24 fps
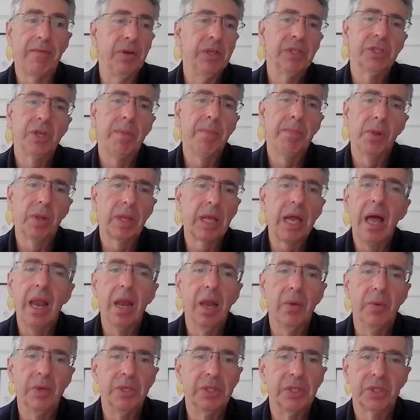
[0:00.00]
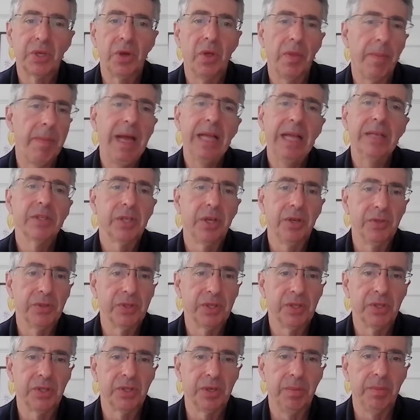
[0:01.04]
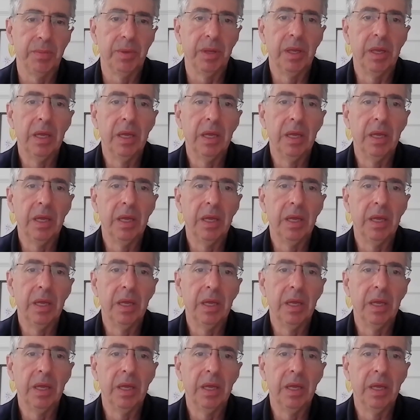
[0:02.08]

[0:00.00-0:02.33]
for example, color, which has got the Pantone system.